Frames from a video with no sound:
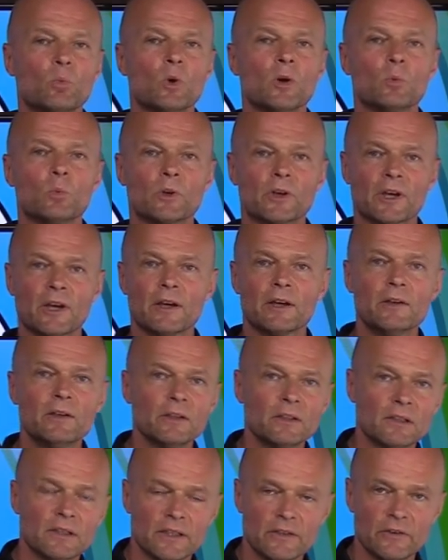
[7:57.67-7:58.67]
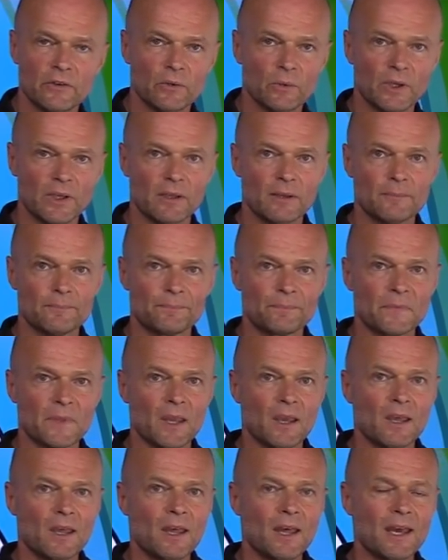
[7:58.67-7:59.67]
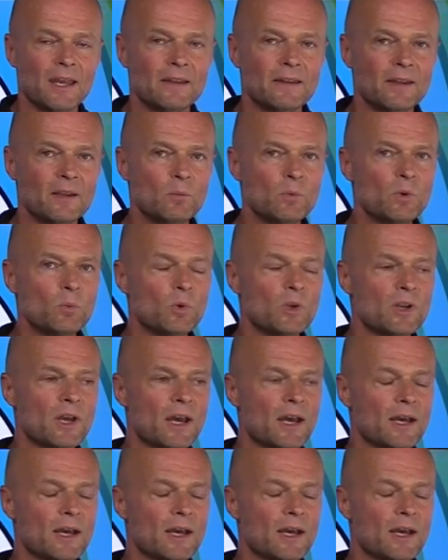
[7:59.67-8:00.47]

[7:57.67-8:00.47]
what we're currently doing? And then we want to